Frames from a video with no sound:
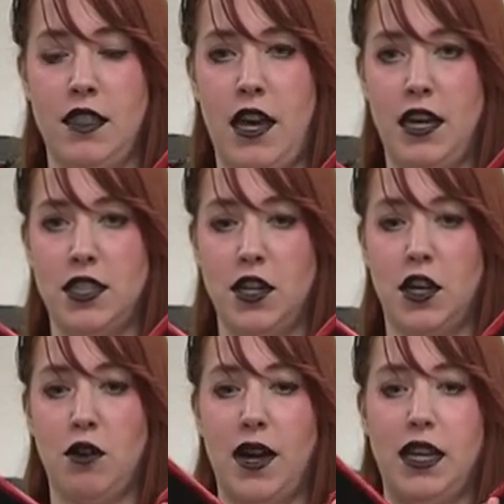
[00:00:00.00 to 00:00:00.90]
that's gonna
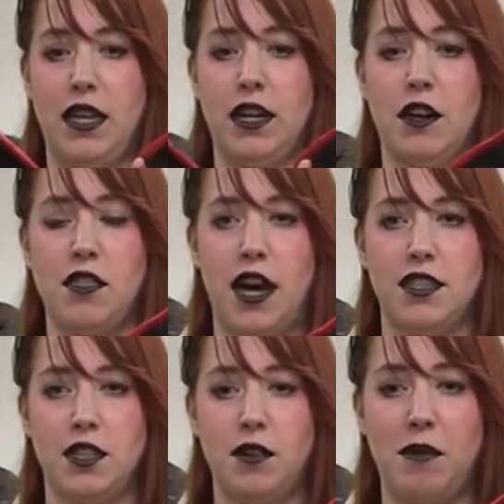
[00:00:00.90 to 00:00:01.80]
go right here.
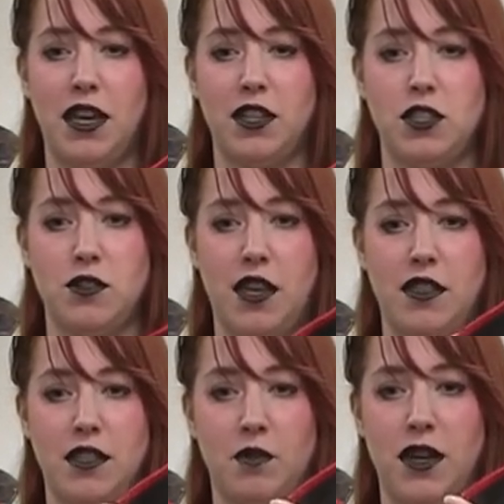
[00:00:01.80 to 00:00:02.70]
That's gonna make it so
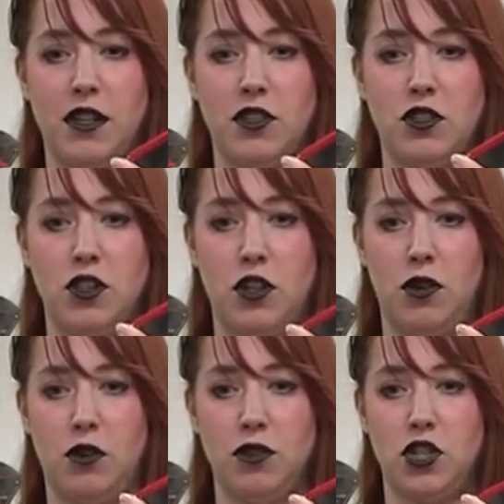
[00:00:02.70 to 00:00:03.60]
that these wings
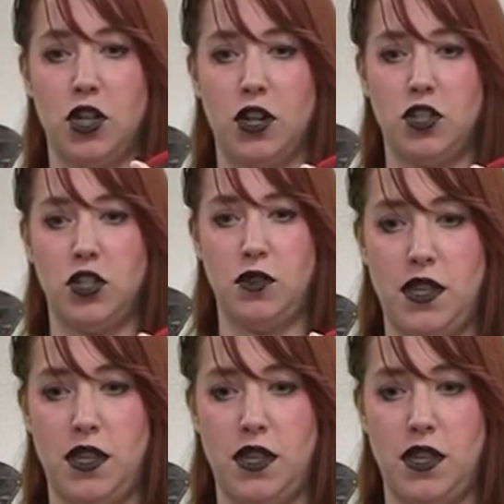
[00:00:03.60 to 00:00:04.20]
don't start to